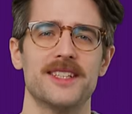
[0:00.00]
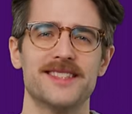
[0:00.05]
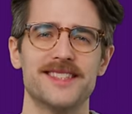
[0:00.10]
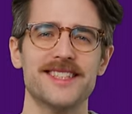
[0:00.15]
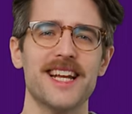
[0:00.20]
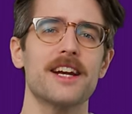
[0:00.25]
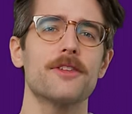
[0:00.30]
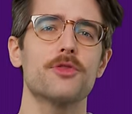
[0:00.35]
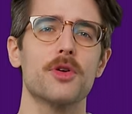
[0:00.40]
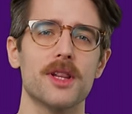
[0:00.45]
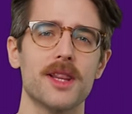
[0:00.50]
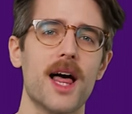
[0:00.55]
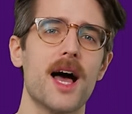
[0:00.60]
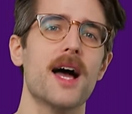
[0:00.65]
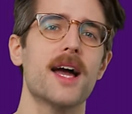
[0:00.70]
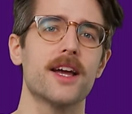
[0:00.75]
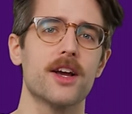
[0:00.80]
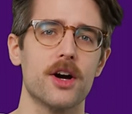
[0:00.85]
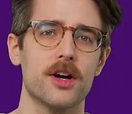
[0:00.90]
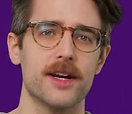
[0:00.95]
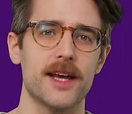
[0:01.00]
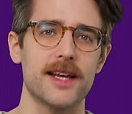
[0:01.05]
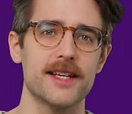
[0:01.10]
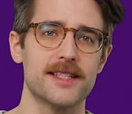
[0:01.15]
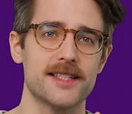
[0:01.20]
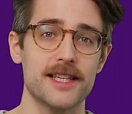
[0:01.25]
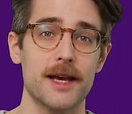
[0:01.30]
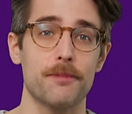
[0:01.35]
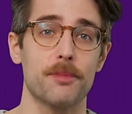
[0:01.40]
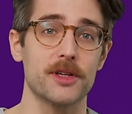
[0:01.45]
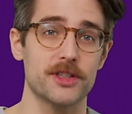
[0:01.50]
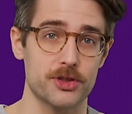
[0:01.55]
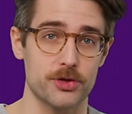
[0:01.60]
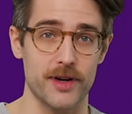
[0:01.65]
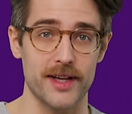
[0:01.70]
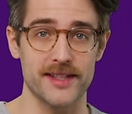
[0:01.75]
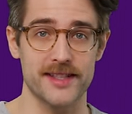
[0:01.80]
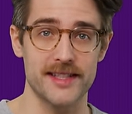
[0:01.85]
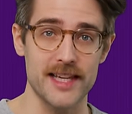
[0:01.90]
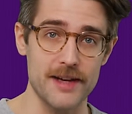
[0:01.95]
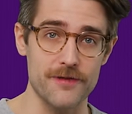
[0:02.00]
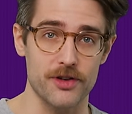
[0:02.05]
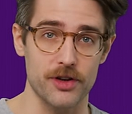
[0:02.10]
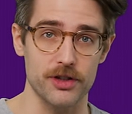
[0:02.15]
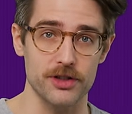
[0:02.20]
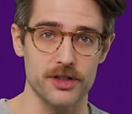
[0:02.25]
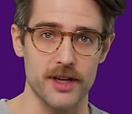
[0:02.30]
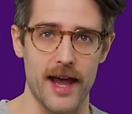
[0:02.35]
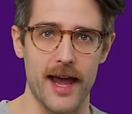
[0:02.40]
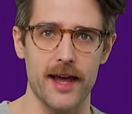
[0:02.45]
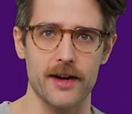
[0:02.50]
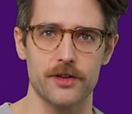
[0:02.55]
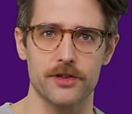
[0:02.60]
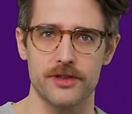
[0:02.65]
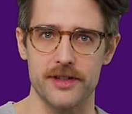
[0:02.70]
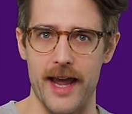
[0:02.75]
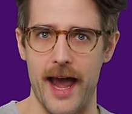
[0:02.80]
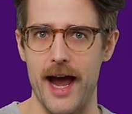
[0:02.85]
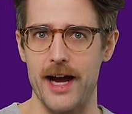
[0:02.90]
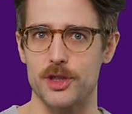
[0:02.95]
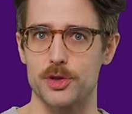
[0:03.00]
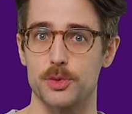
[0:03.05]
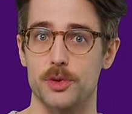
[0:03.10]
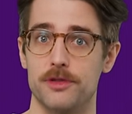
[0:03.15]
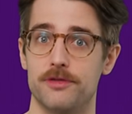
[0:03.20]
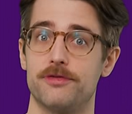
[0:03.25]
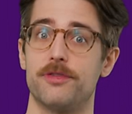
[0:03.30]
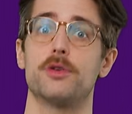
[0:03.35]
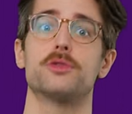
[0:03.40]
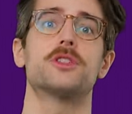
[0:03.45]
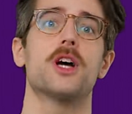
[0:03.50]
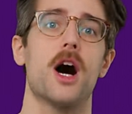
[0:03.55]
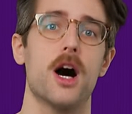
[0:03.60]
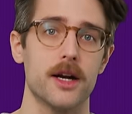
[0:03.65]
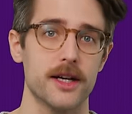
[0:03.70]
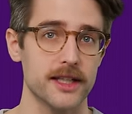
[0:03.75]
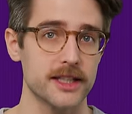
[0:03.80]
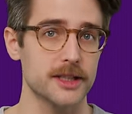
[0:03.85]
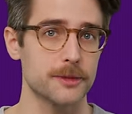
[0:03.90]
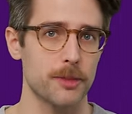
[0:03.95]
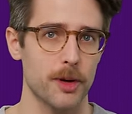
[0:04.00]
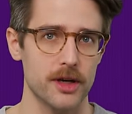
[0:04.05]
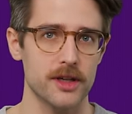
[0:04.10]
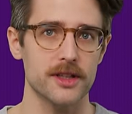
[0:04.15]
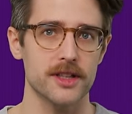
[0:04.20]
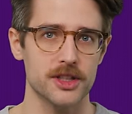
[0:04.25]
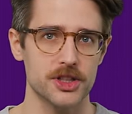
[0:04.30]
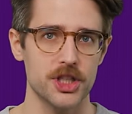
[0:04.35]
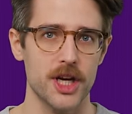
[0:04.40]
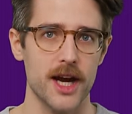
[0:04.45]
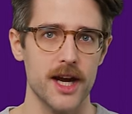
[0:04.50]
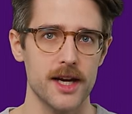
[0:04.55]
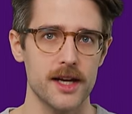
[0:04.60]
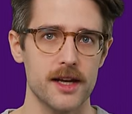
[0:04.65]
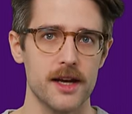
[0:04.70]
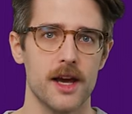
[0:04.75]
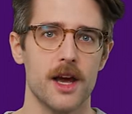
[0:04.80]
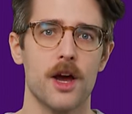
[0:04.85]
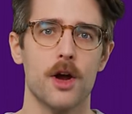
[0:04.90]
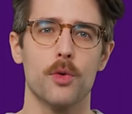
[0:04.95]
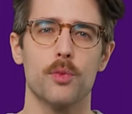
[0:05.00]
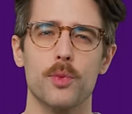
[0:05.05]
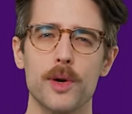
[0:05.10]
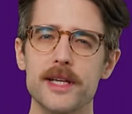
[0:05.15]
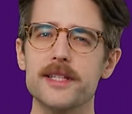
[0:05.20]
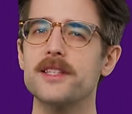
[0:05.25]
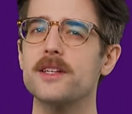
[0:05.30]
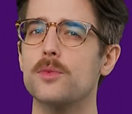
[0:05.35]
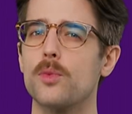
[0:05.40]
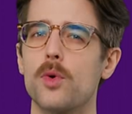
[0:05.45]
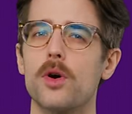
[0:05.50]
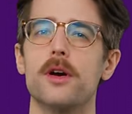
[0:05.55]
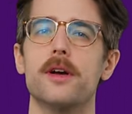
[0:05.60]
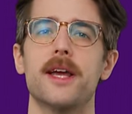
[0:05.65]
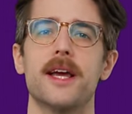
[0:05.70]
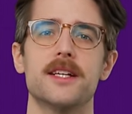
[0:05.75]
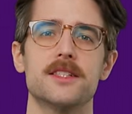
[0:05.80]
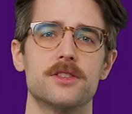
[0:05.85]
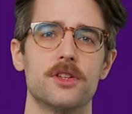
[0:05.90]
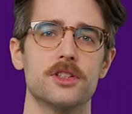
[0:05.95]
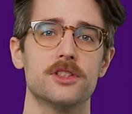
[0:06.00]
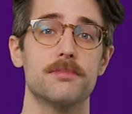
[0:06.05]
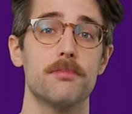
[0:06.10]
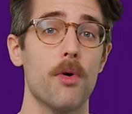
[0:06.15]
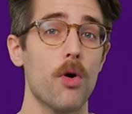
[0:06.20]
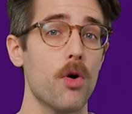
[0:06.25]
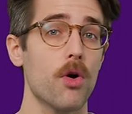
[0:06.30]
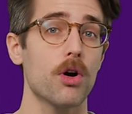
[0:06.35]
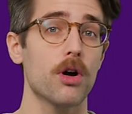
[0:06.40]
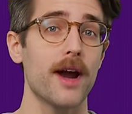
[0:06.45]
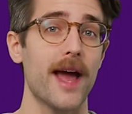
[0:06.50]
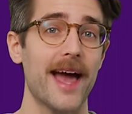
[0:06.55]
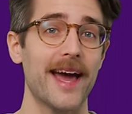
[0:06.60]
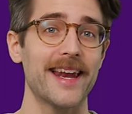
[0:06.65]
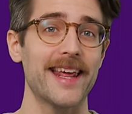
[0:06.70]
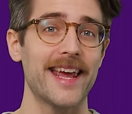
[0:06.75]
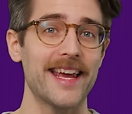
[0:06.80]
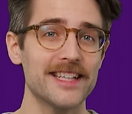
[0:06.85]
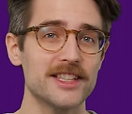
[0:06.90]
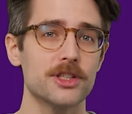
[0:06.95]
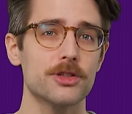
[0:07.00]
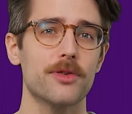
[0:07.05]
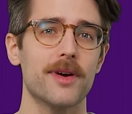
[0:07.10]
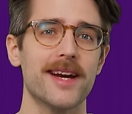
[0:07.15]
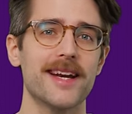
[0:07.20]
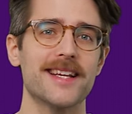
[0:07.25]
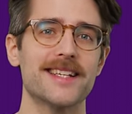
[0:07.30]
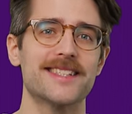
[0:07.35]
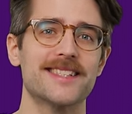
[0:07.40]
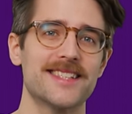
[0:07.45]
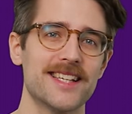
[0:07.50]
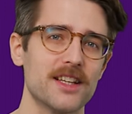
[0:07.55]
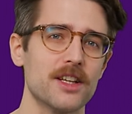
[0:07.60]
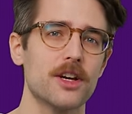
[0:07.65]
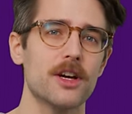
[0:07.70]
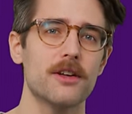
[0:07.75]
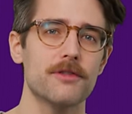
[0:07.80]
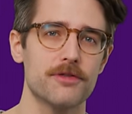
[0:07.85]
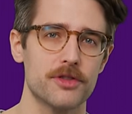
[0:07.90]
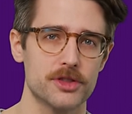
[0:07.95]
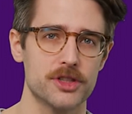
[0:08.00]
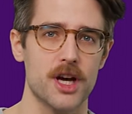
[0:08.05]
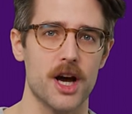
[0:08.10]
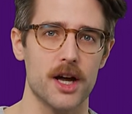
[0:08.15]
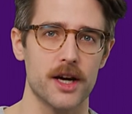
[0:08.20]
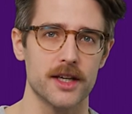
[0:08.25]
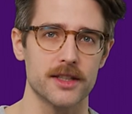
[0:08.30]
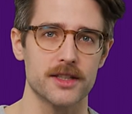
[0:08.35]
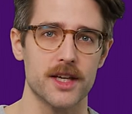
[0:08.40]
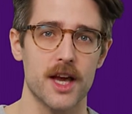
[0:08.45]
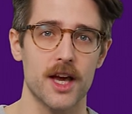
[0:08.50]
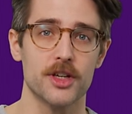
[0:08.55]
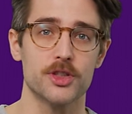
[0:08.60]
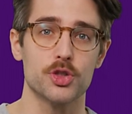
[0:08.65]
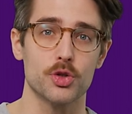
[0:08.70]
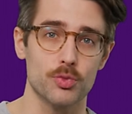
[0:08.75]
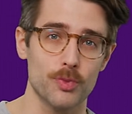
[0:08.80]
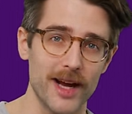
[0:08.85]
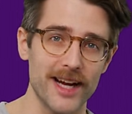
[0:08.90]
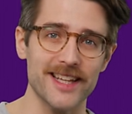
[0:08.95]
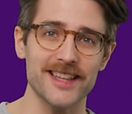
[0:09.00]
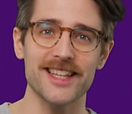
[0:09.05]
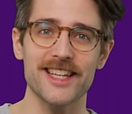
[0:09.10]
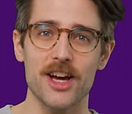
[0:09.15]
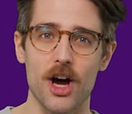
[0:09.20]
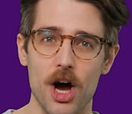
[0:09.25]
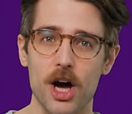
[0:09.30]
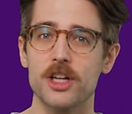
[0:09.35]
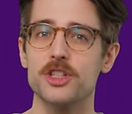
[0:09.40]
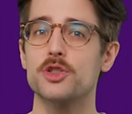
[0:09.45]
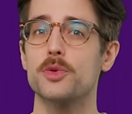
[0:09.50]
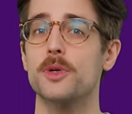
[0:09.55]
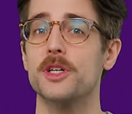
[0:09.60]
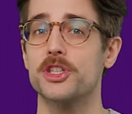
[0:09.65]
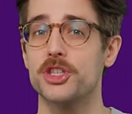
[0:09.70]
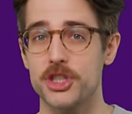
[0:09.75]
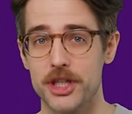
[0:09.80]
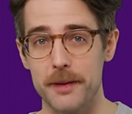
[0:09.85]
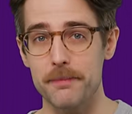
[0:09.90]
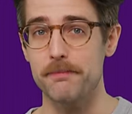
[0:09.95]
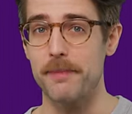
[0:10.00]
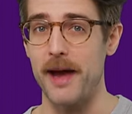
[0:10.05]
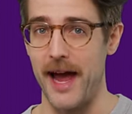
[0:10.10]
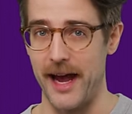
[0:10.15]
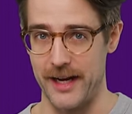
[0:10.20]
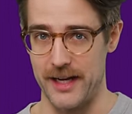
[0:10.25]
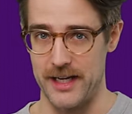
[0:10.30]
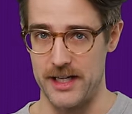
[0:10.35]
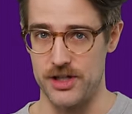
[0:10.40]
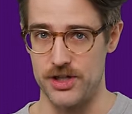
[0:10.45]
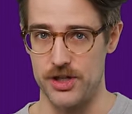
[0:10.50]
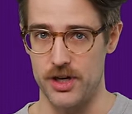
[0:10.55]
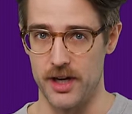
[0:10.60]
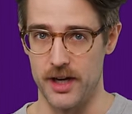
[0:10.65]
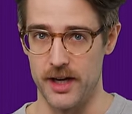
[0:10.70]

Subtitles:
Instead of relying on a separate transceiver to handle the actual photonics part of the chain, recent work has looked more at integrating silicon photonics directly onto a chip package.